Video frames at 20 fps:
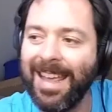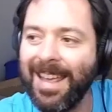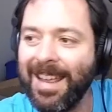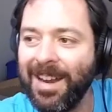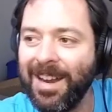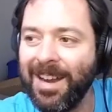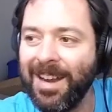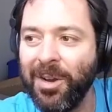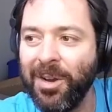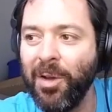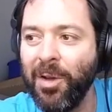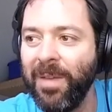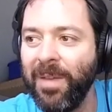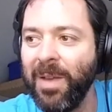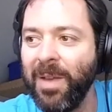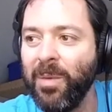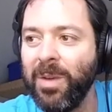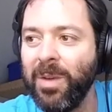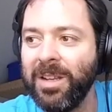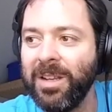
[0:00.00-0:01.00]
like, I
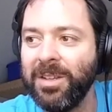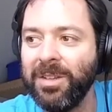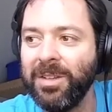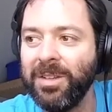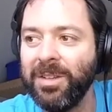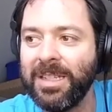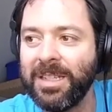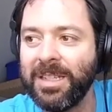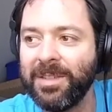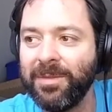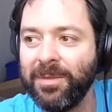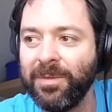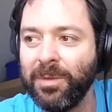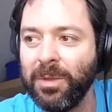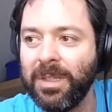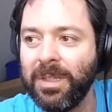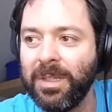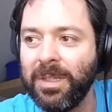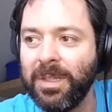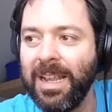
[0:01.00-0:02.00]
don't know if I want to do
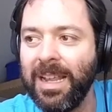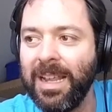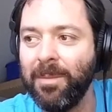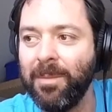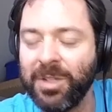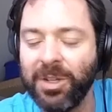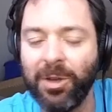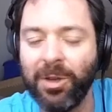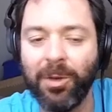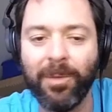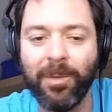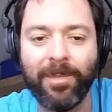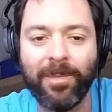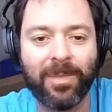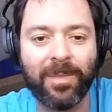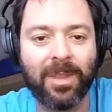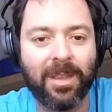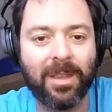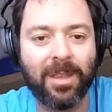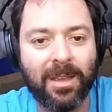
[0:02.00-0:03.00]
this full time. So
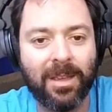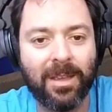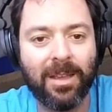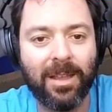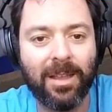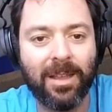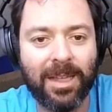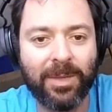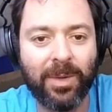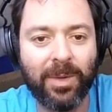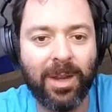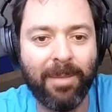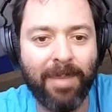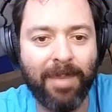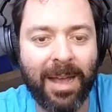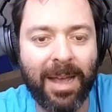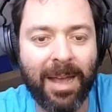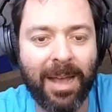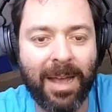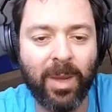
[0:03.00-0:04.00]

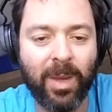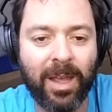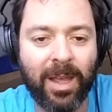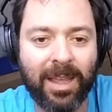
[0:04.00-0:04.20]
that's when I